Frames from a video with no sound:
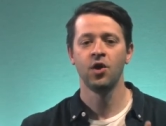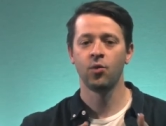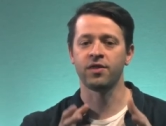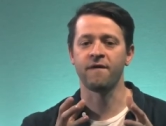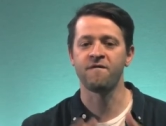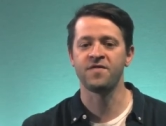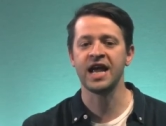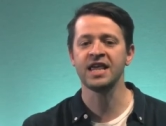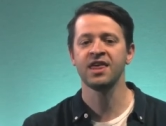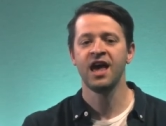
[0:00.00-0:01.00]
with a
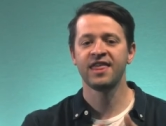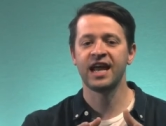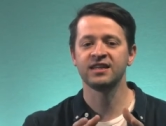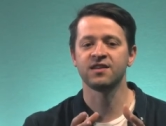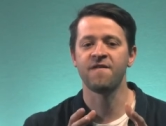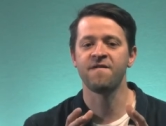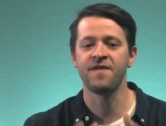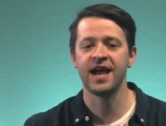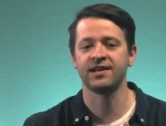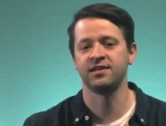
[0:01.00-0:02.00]
faith that is
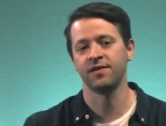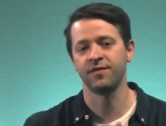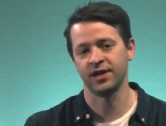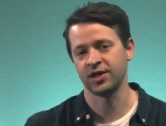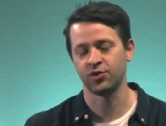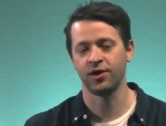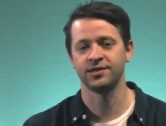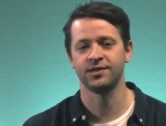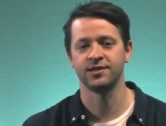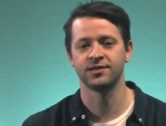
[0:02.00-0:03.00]
effective in a
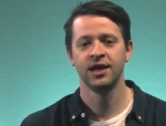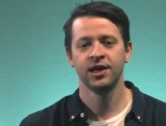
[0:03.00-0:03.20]
crisis.